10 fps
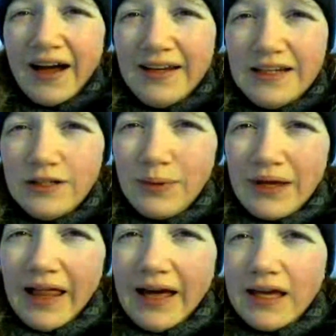I need to
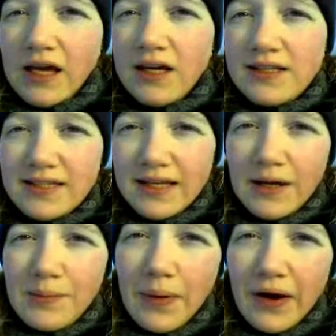be, like,
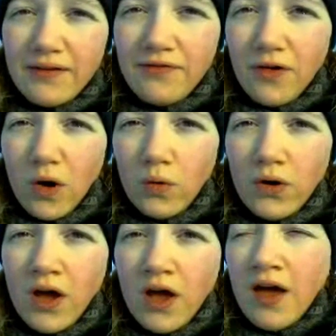sitting by the
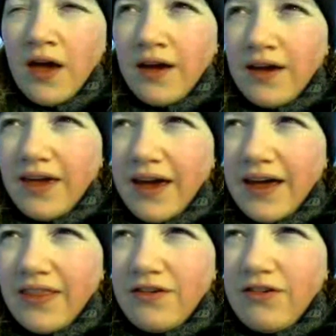phone,
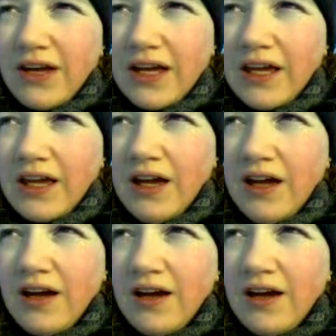gathering